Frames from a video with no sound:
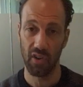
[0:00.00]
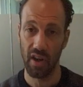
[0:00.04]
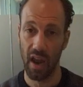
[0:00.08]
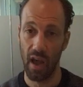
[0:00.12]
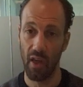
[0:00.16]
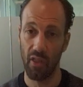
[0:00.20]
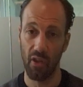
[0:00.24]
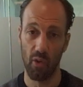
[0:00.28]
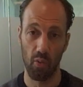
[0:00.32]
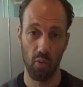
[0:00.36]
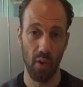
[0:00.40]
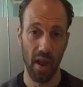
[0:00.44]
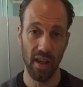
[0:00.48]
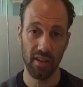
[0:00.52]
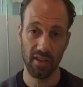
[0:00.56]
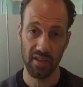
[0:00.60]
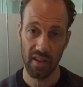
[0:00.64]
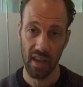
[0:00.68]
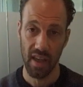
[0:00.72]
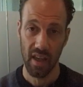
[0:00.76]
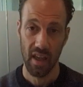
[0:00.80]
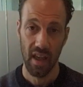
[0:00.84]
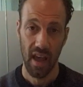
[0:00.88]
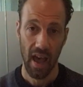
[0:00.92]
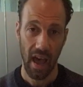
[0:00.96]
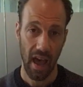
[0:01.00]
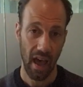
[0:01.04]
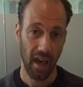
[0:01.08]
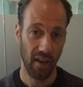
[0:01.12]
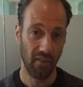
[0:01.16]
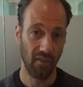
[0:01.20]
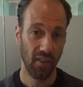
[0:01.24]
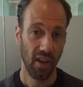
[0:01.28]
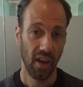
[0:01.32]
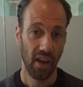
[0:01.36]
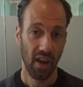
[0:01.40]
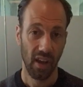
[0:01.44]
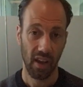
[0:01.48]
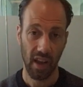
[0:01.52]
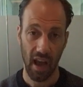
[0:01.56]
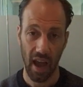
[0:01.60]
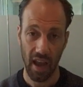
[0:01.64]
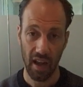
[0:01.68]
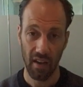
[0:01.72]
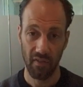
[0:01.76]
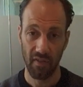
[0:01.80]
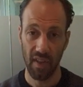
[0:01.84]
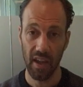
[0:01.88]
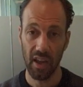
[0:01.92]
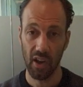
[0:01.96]
Now the rents have
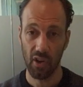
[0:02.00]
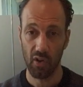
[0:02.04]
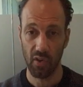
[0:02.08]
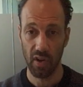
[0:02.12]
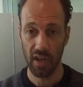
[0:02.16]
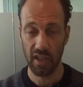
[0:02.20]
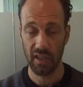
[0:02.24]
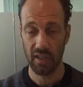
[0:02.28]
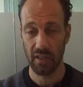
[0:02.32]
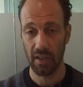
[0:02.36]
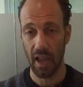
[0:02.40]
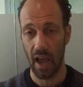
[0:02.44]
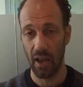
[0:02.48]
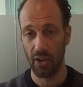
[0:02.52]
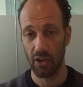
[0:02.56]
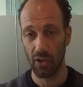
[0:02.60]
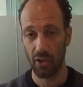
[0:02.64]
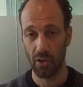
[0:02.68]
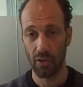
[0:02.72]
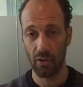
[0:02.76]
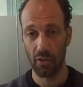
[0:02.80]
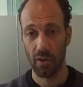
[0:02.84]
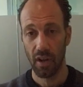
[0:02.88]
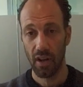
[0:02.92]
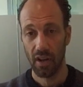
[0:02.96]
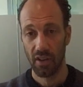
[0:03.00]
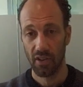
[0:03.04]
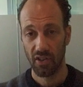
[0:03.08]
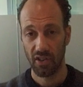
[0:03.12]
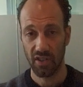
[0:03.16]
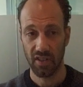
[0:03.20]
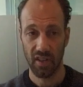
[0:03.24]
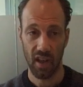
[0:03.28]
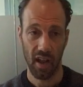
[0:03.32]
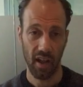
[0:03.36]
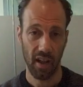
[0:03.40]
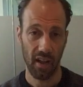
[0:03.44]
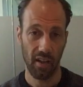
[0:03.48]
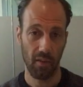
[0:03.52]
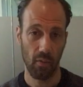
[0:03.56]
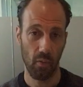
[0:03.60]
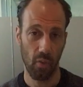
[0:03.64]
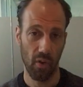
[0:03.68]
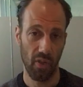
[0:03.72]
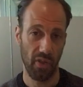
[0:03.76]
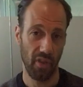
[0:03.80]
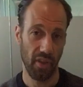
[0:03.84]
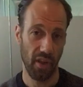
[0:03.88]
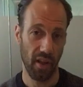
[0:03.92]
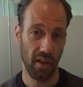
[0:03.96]
kind of increased. Now you're stuck
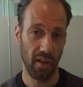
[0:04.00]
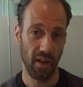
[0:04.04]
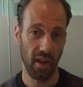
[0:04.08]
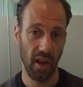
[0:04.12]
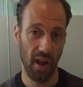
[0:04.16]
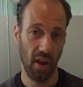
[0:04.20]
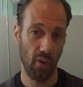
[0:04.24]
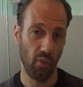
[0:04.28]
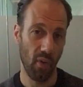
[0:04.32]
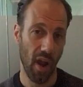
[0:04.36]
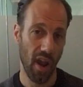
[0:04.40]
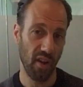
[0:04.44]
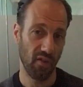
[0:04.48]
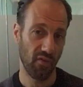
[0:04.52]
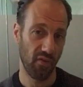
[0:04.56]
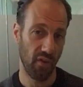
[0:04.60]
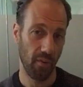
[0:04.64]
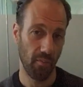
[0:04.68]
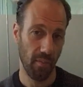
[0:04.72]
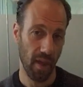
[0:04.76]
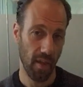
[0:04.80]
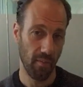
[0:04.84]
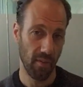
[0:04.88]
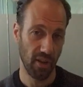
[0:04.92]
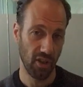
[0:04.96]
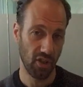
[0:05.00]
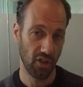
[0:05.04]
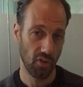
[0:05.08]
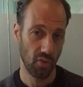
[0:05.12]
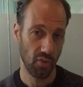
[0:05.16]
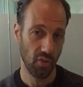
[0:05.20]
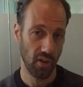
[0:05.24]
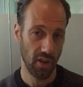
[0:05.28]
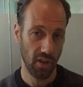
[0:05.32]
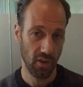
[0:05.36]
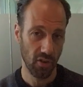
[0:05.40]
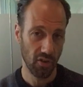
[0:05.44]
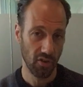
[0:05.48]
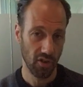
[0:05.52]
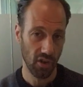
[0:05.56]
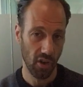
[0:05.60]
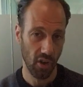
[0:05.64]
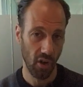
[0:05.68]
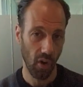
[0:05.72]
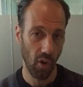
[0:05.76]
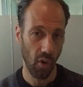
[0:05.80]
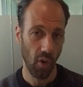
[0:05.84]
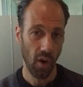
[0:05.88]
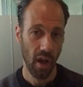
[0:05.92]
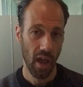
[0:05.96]
with a rent from maybe 2 years
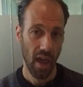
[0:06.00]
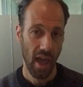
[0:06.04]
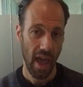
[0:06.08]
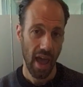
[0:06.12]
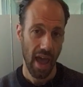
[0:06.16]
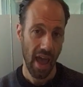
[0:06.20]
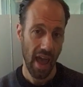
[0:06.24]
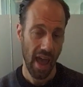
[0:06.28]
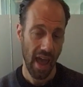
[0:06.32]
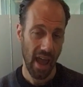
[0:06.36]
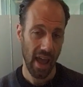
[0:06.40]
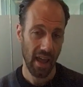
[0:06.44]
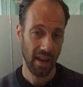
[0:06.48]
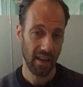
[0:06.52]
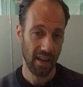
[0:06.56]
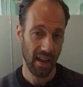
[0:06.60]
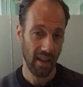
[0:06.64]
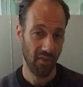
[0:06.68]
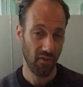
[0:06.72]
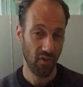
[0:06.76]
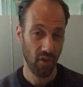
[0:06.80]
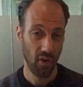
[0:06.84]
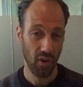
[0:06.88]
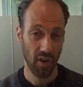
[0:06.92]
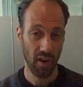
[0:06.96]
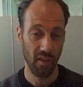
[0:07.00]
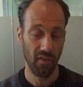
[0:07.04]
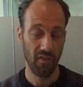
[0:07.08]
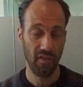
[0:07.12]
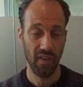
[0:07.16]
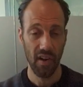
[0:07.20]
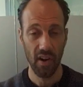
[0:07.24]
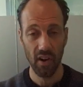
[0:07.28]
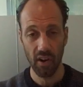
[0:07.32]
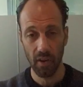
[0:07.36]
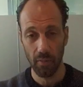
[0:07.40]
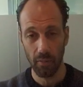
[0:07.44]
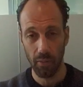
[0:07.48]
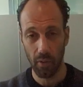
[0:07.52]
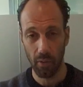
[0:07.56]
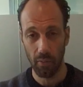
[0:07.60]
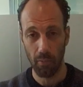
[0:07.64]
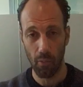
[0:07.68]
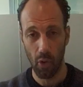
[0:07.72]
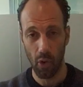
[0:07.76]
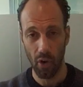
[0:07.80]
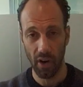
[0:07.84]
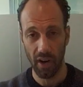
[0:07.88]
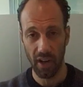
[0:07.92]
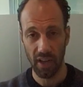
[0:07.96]
ago. And if you're in a variable
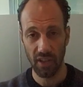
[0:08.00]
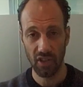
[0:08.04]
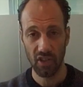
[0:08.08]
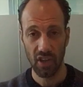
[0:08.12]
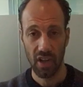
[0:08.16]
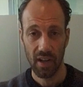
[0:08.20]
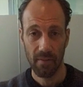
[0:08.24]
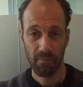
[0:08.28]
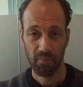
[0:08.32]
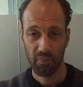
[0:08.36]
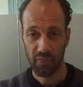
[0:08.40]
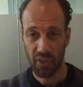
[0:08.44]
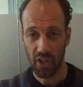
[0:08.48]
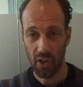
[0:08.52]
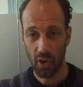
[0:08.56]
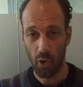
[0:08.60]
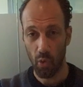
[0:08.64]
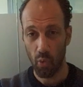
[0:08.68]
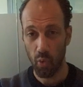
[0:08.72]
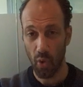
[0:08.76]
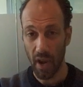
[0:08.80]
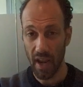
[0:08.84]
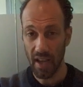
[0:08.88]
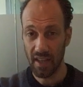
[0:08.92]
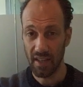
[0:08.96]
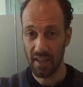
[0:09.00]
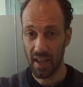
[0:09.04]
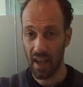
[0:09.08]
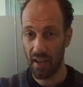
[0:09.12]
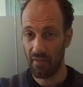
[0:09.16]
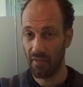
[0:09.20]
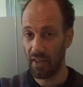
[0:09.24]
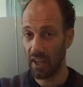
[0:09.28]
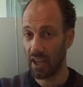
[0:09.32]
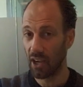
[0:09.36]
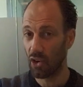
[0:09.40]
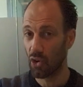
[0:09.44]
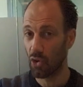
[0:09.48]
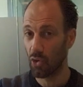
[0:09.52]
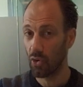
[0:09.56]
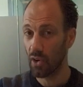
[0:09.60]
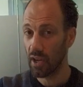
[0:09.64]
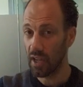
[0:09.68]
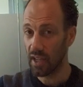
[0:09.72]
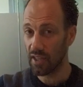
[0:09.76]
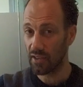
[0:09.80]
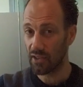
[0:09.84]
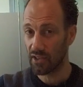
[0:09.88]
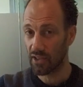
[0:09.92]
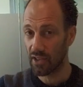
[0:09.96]
mortgage, rates have
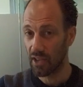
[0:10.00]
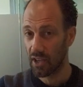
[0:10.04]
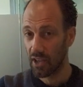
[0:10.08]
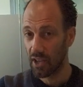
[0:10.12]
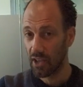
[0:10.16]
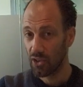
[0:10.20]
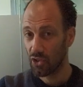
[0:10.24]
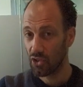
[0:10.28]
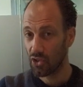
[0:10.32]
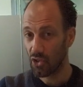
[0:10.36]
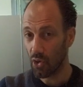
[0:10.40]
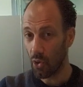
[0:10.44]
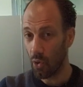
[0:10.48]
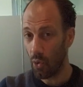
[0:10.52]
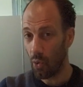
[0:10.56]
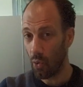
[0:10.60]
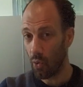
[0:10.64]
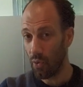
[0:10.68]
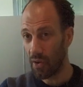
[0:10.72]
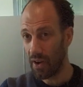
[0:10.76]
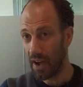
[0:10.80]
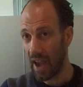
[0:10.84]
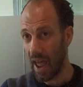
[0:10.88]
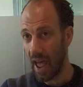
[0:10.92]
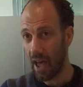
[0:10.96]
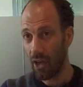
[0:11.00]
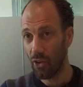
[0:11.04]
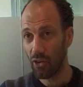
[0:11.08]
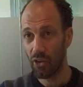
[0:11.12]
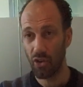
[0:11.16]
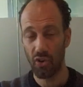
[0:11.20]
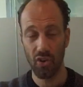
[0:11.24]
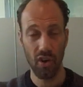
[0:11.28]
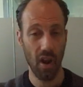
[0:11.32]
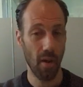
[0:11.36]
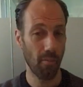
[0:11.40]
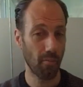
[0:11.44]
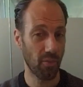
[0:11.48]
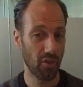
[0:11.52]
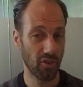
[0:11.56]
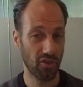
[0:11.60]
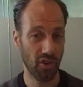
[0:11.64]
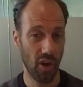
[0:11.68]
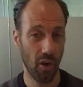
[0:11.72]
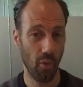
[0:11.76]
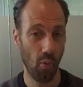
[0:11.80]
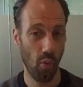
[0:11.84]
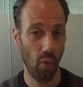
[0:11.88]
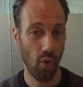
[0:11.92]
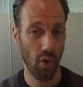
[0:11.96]
increased. So now your numbers
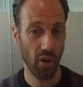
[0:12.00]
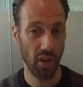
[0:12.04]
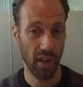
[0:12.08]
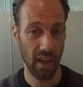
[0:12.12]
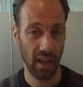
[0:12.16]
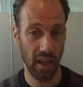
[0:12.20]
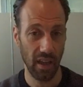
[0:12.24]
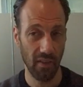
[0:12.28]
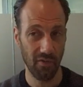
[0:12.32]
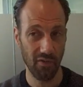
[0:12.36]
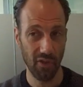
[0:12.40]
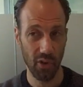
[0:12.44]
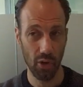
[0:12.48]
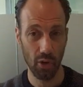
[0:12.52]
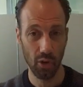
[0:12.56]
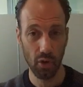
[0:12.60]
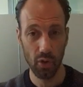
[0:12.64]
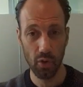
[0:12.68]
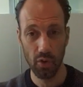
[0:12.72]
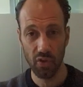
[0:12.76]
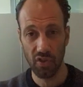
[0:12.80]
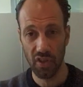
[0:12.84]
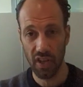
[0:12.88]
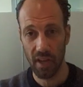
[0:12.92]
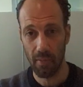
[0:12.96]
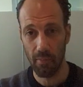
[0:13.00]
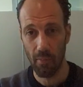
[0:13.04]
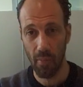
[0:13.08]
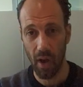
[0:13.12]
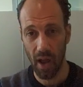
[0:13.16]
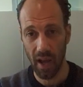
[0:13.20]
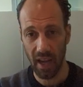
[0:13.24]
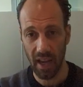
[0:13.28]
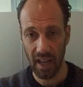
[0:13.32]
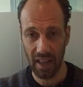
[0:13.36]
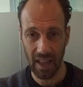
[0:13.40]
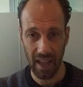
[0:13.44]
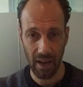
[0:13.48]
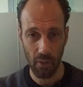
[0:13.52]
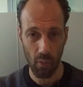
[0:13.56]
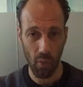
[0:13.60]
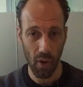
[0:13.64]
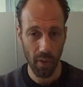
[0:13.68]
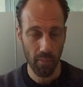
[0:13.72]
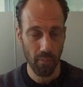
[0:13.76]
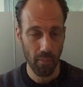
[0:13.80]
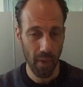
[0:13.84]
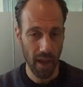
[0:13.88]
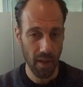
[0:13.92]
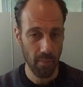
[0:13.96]
aren't working. If you're losing money, like,
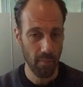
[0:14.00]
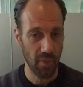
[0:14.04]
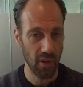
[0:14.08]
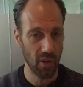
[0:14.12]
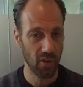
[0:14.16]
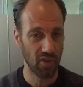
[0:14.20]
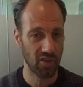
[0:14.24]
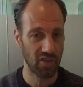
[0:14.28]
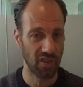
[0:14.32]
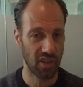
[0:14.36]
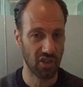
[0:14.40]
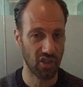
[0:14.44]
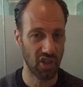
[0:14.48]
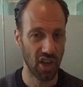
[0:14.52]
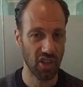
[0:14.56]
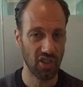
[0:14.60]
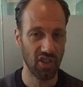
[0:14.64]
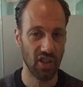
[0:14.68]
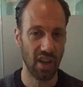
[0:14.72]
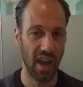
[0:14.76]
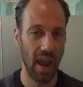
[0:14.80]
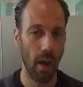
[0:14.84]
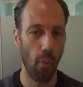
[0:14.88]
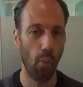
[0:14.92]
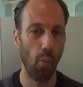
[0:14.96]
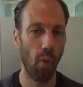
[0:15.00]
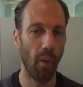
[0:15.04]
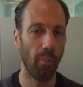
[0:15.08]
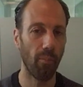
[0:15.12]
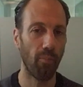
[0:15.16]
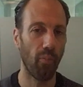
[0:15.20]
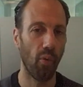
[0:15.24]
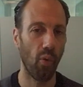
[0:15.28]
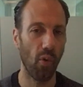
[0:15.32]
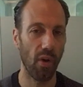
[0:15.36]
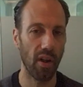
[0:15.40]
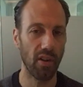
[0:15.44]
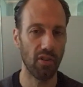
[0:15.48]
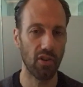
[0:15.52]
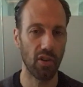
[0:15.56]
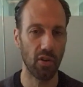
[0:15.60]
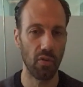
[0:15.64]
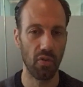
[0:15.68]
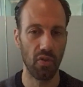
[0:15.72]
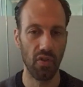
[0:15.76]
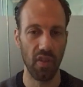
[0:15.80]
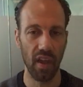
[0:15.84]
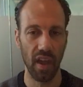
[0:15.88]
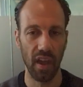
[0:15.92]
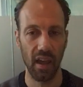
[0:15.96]
what might be your suggestion? At what point do you
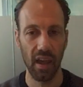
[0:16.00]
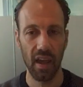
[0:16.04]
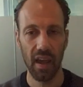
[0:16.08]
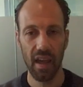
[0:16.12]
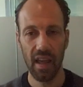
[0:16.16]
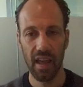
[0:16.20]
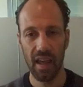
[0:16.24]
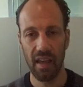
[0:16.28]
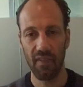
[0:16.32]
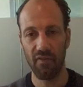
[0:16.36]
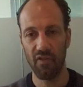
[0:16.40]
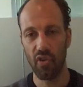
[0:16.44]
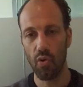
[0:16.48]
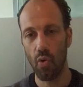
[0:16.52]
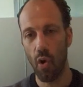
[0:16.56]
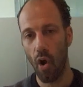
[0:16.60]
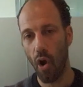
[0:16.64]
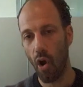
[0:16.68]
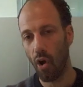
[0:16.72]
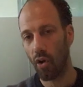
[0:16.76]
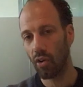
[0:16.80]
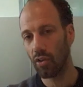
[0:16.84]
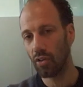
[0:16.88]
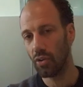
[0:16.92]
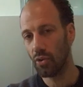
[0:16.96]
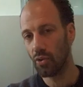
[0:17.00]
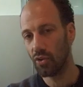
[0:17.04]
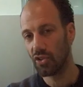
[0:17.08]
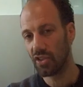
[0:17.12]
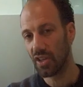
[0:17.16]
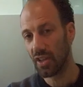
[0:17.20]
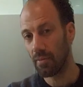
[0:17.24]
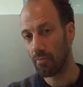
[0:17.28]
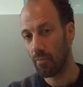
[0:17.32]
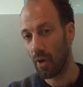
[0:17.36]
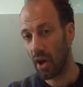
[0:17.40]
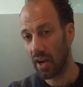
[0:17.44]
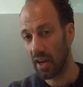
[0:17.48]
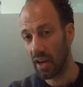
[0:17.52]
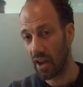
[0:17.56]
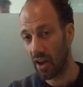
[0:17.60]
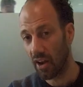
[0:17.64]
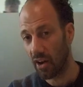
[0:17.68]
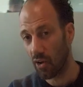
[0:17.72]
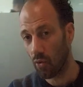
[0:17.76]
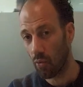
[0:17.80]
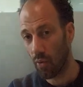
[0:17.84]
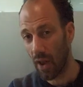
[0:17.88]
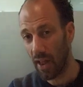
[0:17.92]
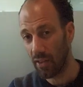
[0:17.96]
think, if you are losing money on
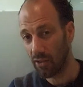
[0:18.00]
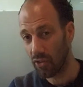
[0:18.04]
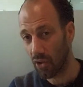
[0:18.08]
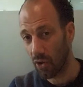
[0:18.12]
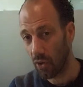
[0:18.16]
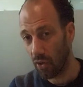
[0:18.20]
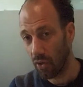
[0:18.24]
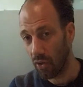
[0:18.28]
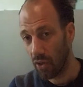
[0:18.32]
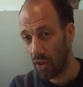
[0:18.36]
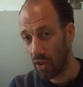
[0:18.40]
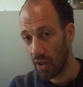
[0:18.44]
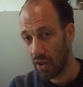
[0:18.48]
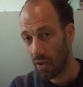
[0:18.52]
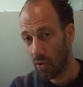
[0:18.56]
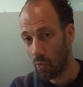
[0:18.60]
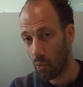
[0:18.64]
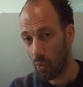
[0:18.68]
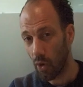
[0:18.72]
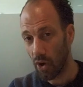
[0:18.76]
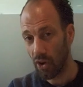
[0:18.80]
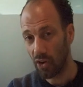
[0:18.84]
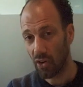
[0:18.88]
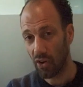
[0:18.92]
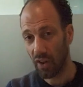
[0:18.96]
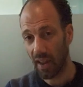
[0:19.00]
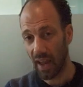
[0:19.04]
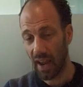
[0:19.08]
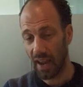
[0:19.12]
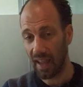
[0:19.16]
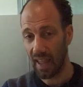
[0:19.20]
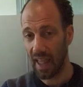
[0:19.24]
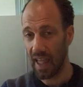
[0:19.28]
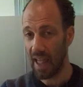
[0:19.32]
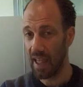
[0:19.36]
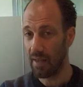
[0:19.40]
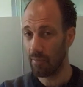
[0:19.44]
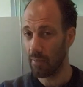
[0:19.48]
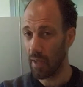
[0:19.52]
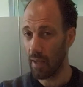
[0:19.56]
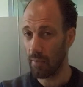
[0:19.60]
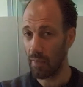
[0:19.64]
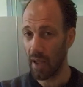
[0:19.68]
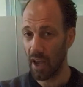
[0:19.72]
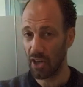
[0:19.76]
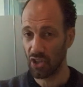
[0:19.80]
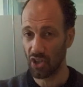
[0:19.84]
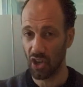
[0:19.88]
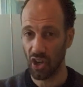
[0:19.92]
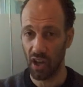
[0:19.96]
a rental, where you're like, hey,
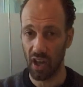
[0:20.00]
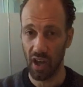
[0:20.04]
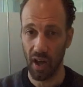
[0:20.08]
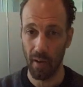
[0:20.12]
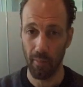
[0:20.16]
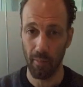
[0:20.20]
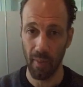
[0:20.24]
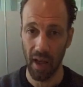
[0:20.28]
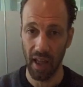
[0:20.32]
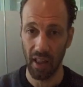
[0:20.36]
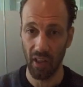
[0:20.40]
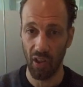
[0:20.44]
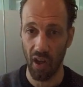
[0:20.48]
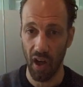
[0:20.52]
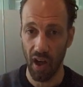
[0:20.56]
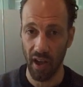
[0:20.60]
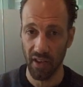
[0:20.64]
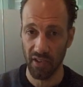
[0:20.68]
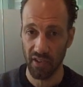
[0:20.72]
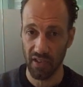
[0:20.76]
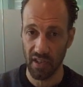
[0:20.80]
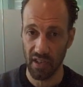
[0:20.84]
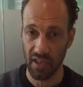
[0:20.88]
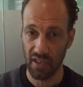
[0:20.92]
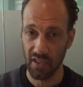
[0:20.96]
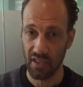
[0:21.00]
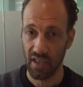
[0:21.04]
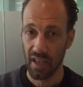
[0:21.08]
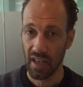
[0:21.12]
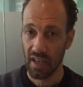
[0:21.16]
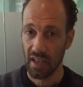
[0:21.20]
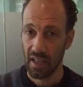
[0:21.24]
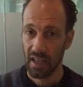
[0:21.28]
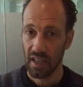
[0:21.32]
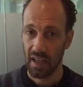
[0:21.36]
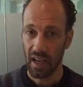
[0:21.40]
maybe I should cut my losses?